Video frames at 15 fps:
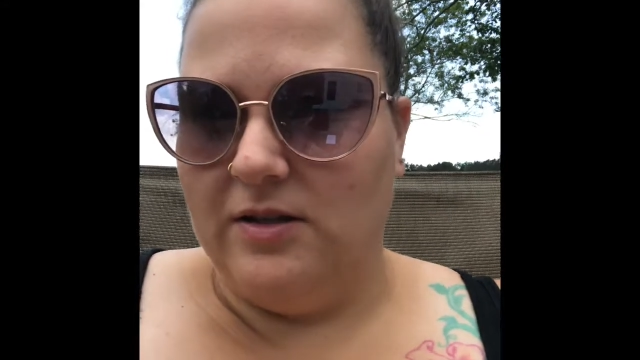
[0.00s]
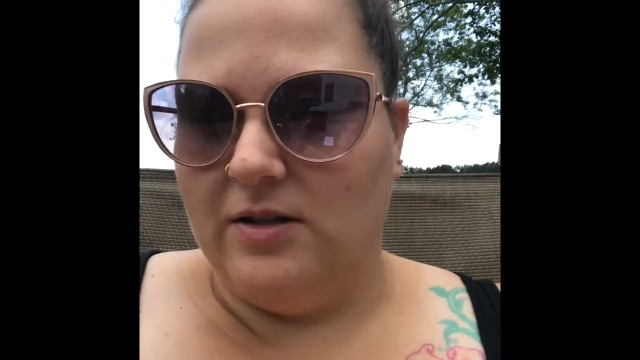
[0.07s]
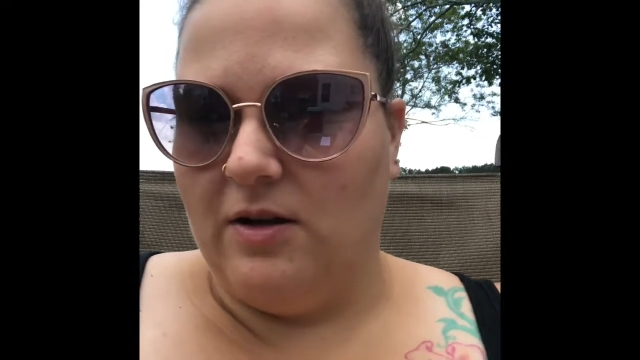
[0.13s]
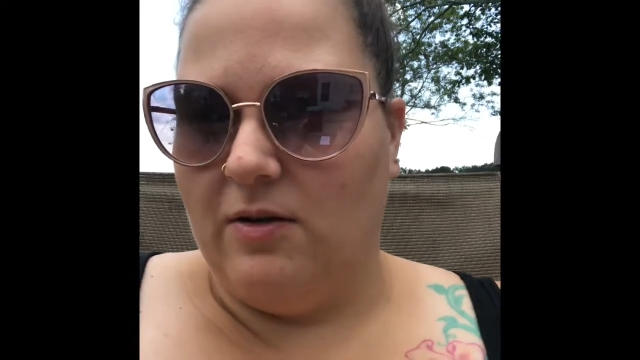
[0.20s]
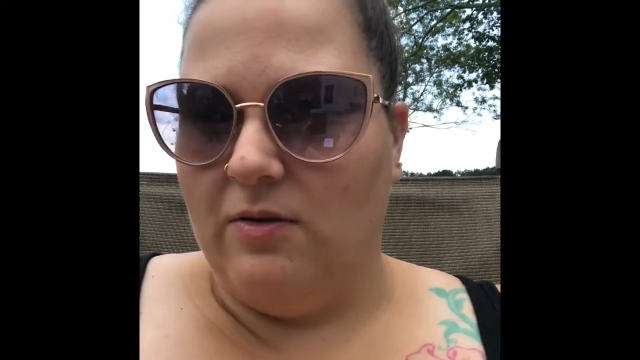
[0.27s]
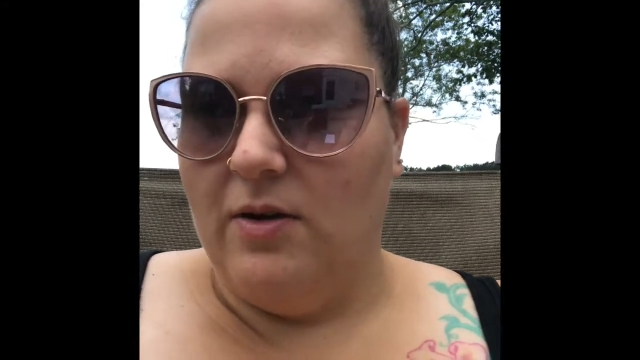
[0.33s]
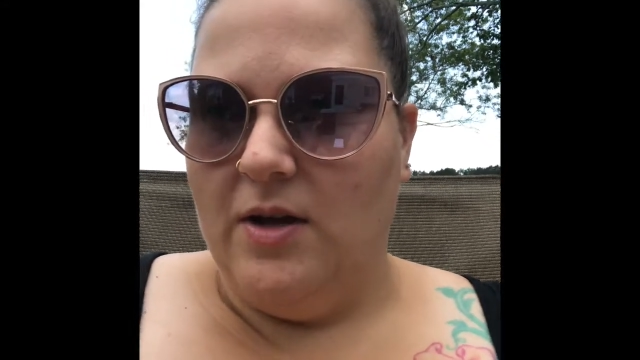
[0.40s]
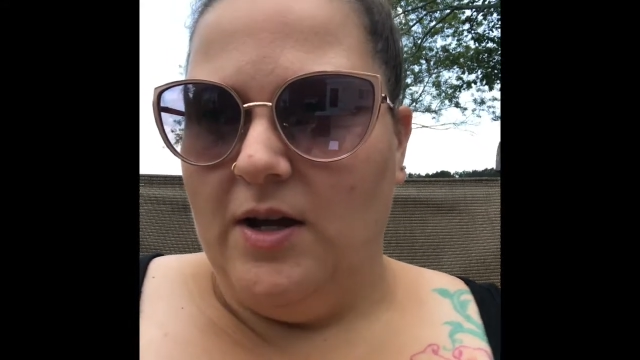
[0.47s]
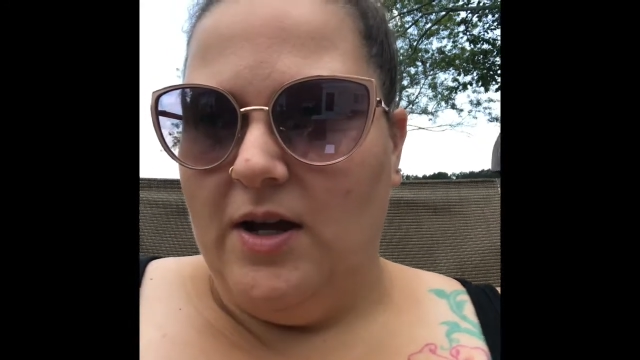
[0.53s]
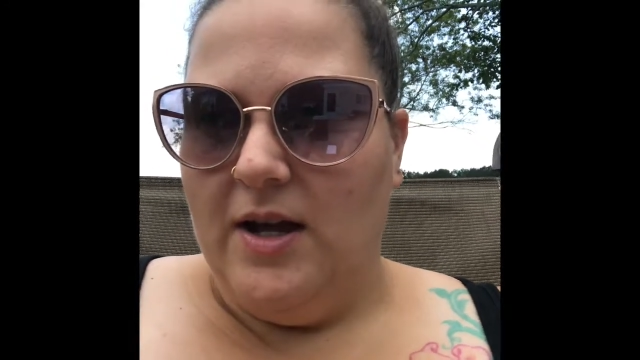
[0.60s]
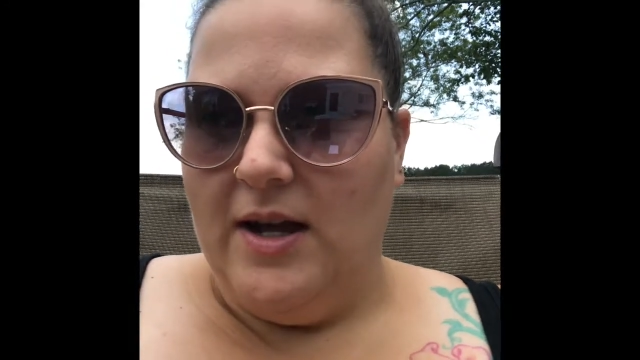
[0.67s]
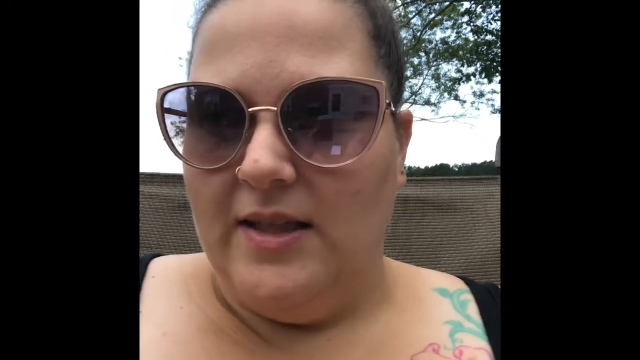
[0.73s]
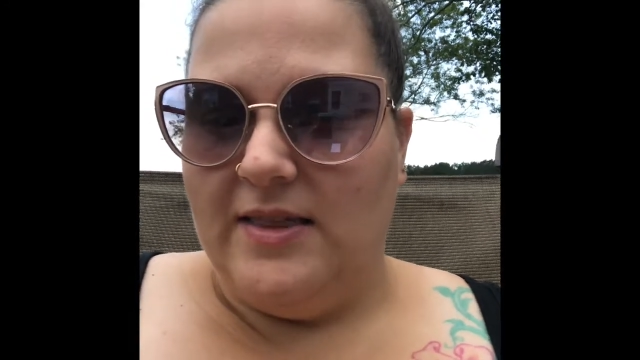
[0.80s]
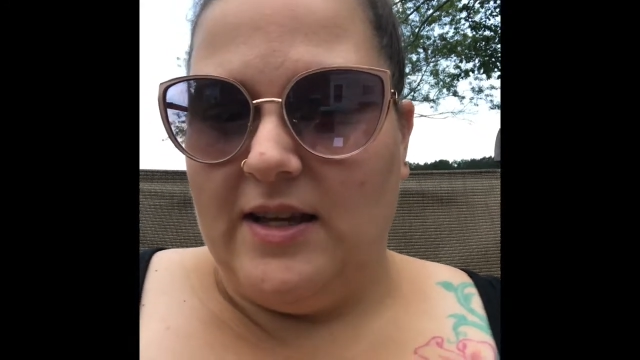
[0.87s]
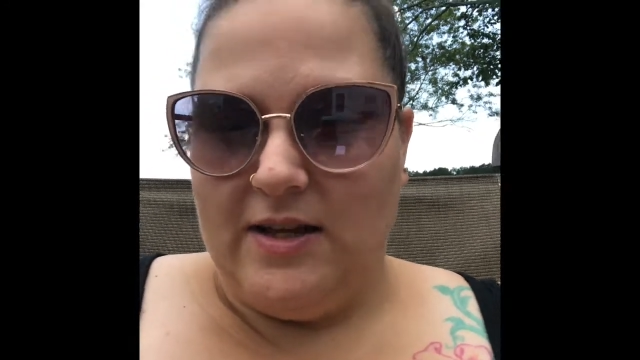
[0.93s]
So
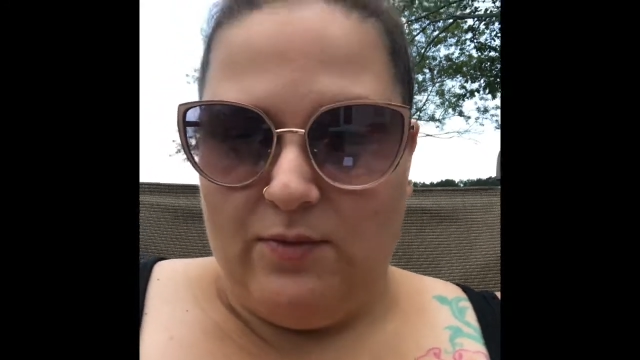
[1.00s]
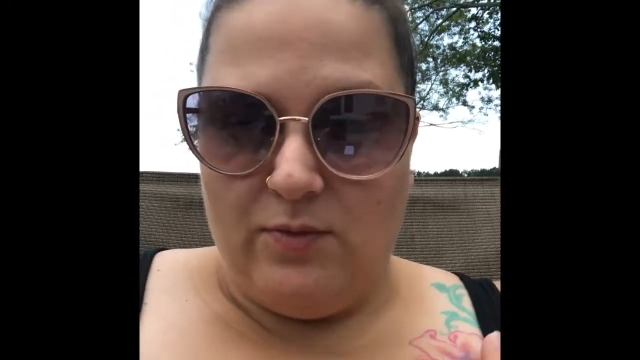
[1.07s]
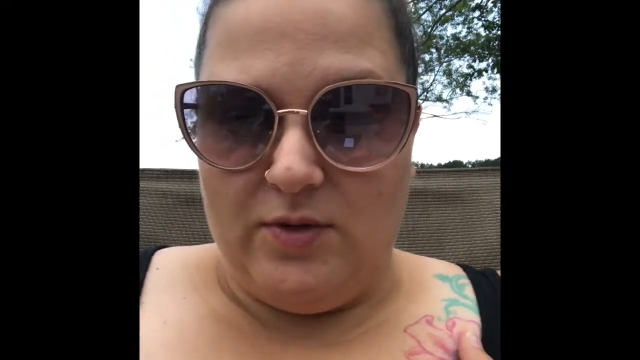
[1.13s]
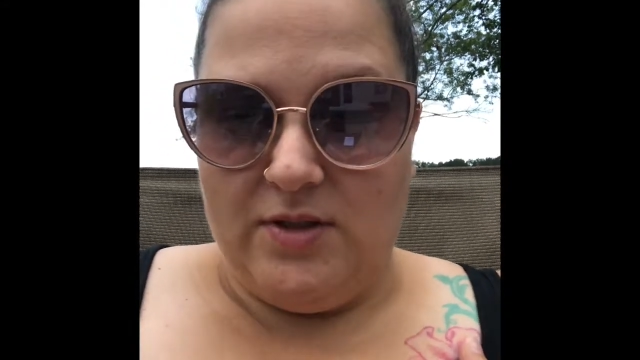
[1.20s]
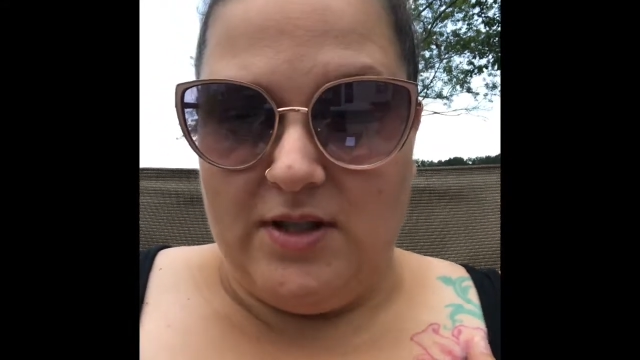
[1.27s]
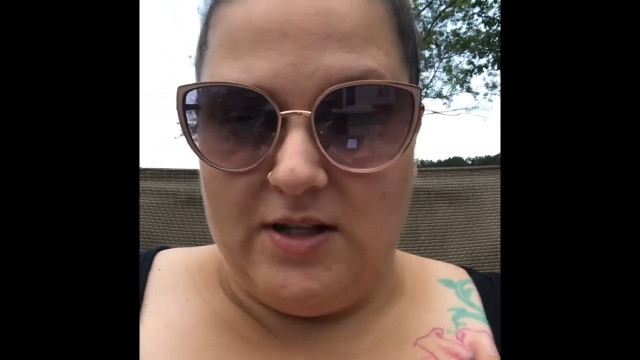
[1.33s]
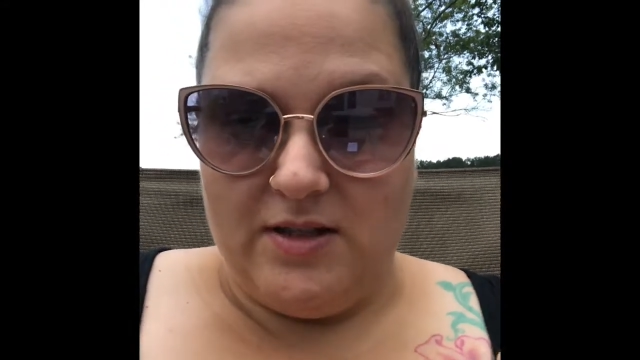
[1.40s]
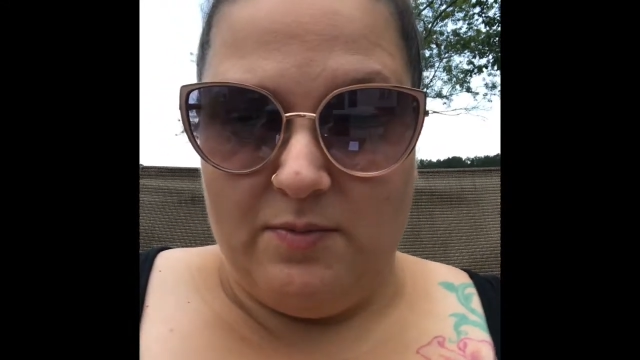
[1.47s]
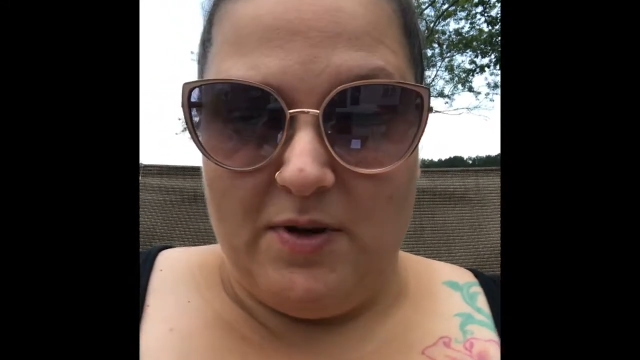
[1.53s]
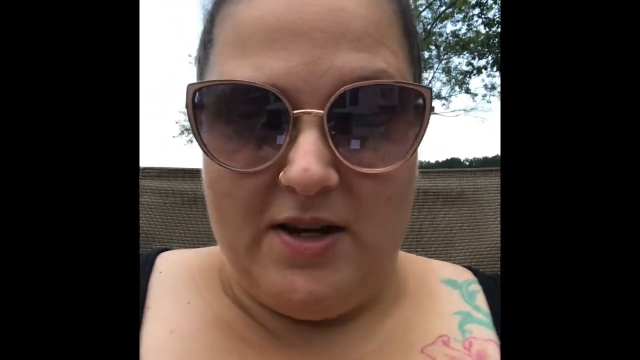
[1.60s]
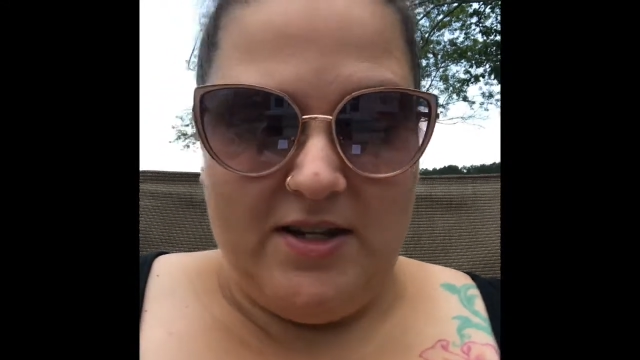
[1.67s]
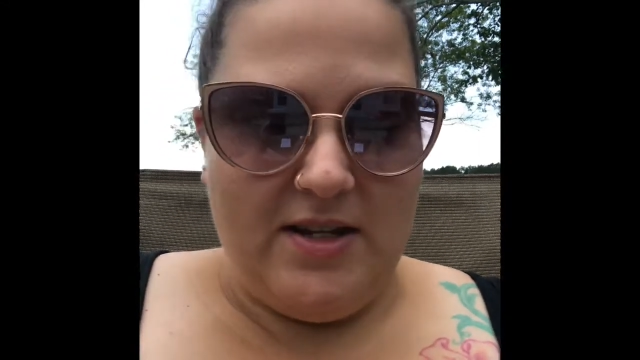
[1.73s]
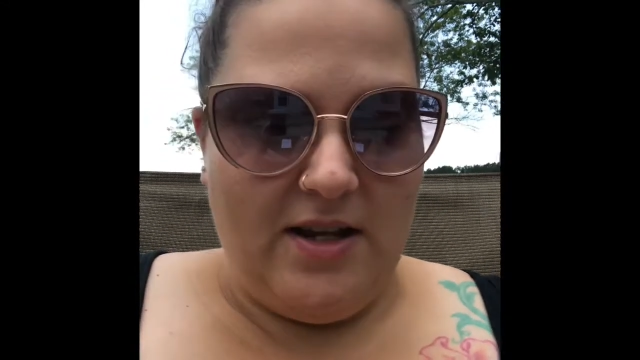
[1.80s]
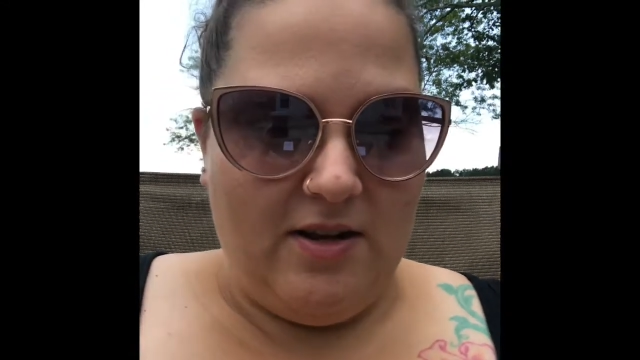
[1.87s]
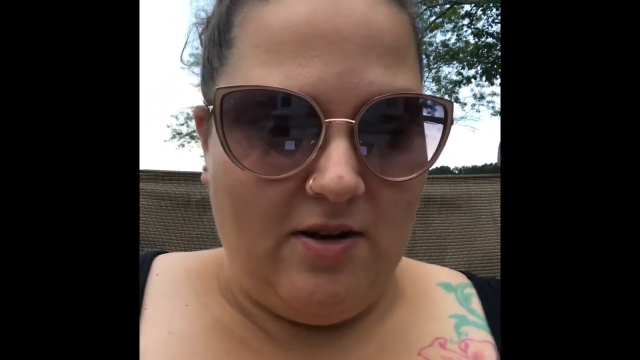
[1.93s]
that was, that's my
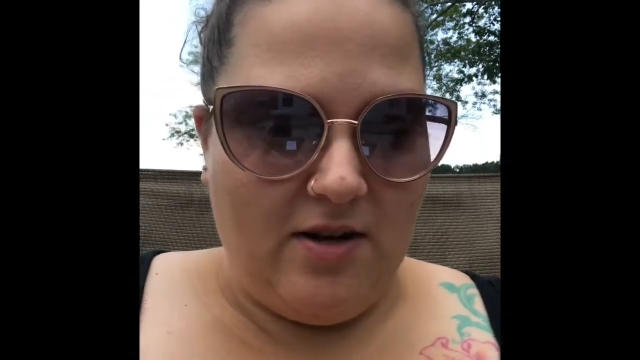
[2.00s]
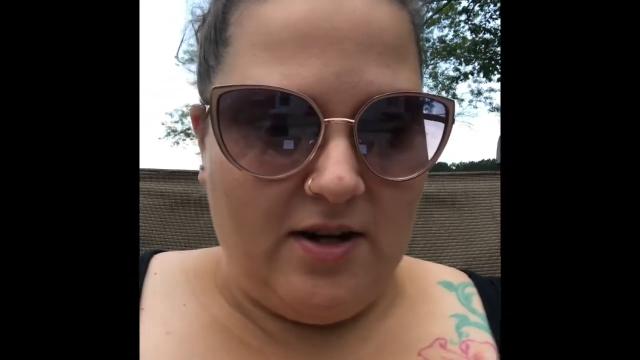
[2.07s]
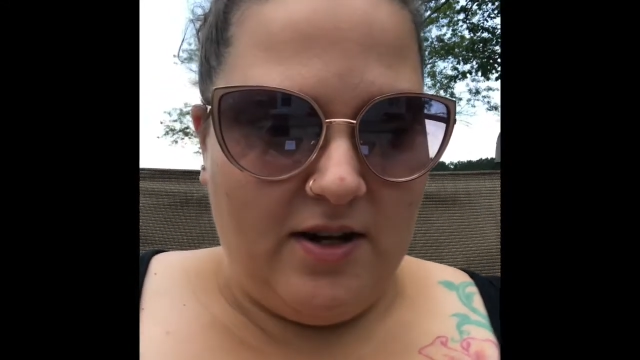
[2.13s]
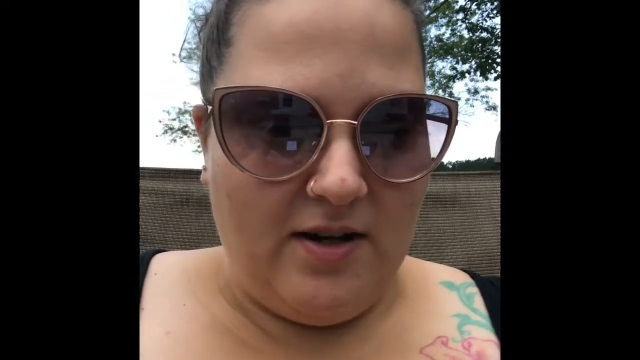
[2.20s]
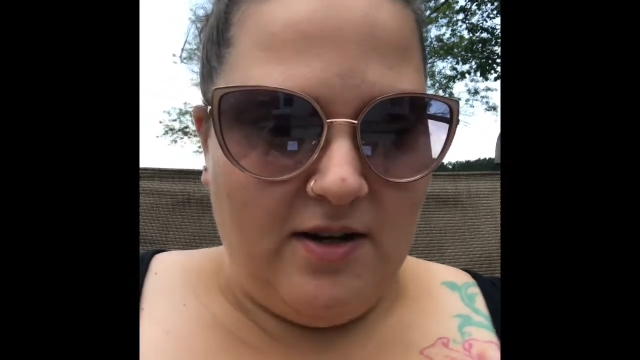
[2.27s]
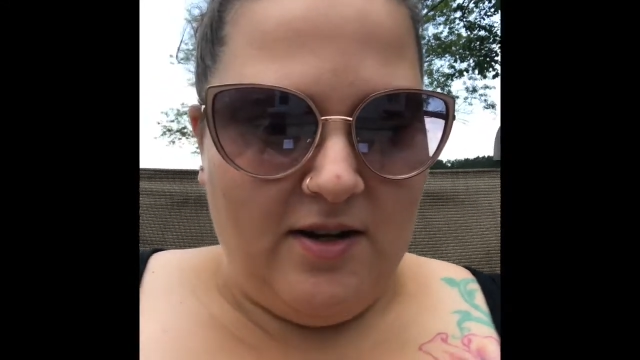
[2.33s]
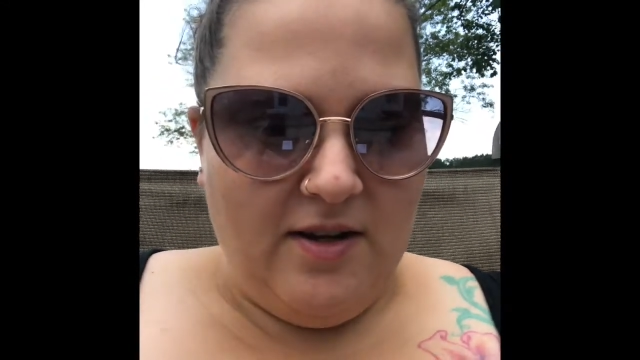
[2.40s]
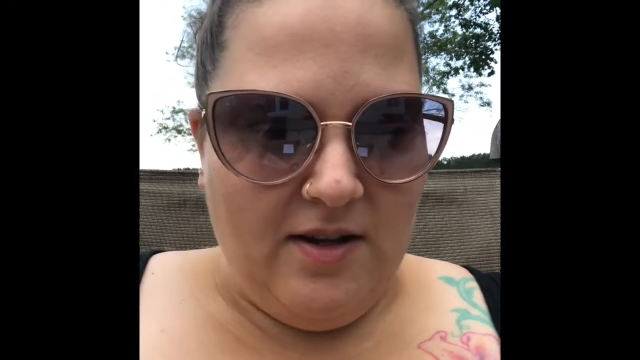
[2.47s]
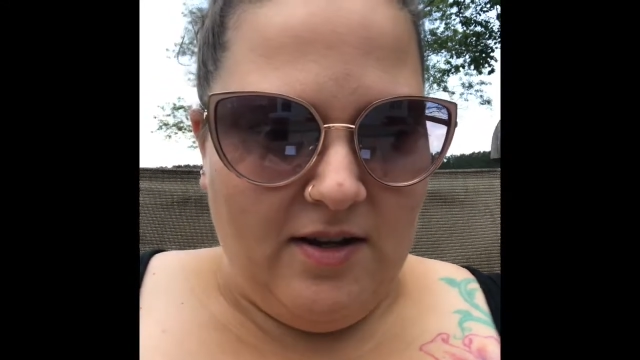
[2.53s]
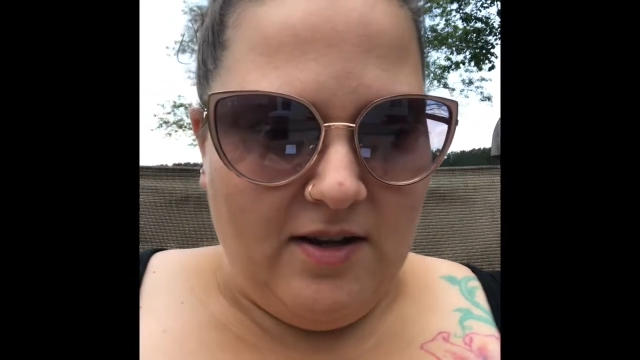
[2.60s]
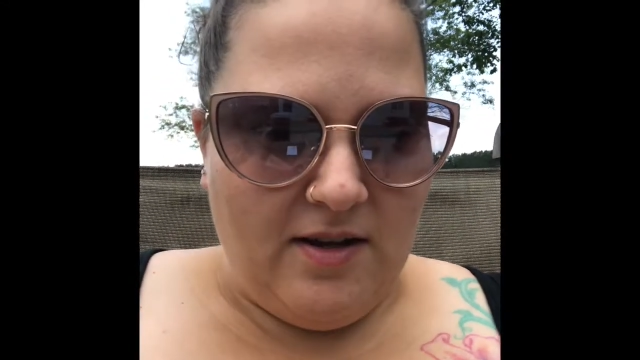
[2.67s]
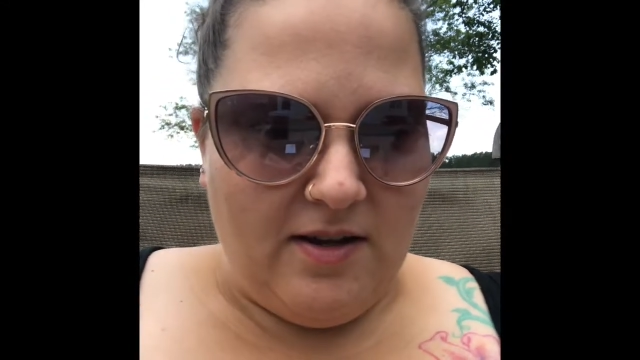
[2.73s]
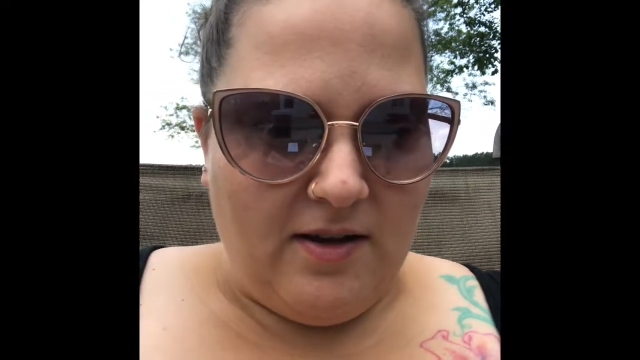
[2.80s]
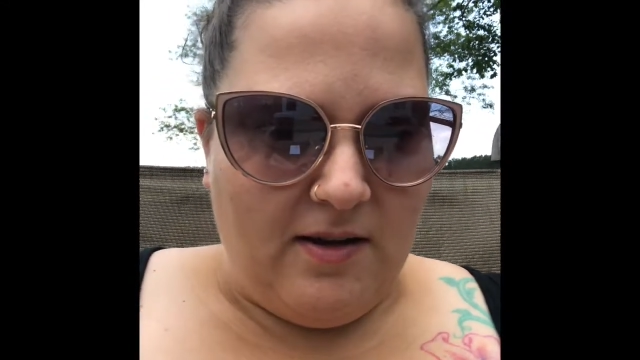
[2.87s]
take on it.